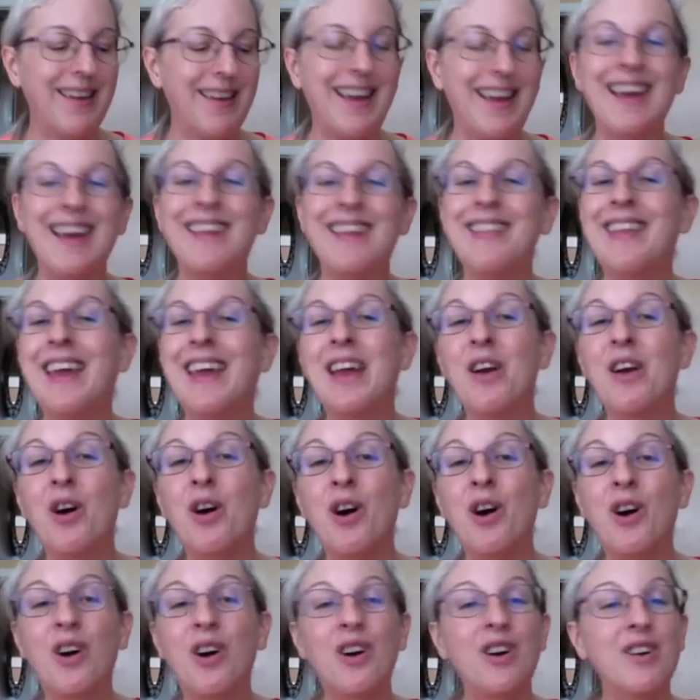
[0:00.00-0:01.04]
and they
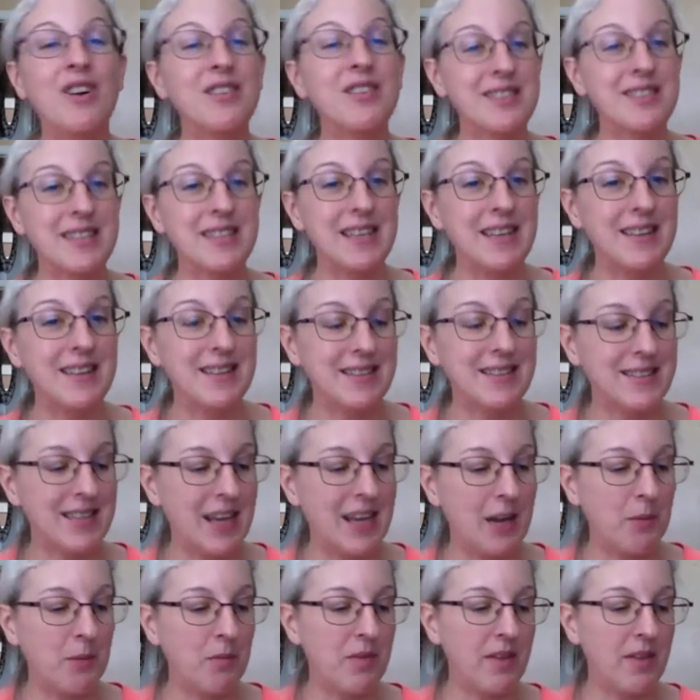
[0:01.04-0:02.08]
all see the
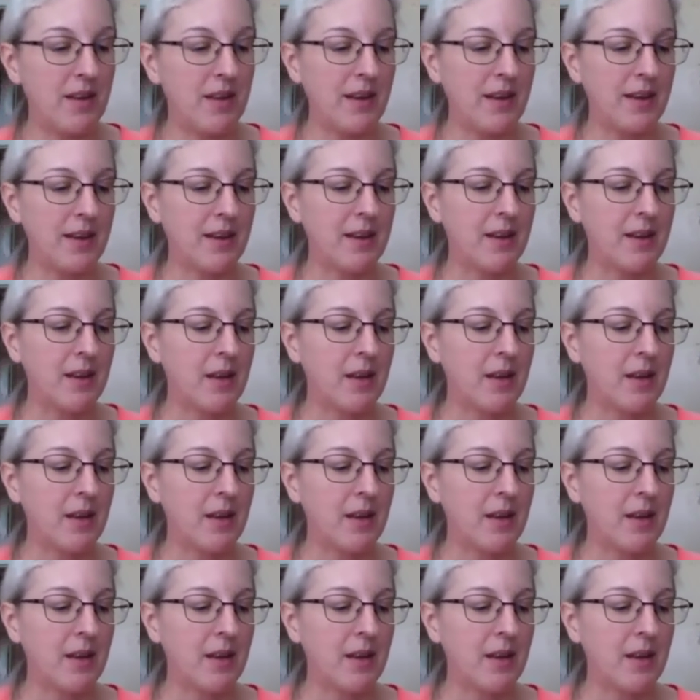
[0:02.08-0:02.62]
same thing.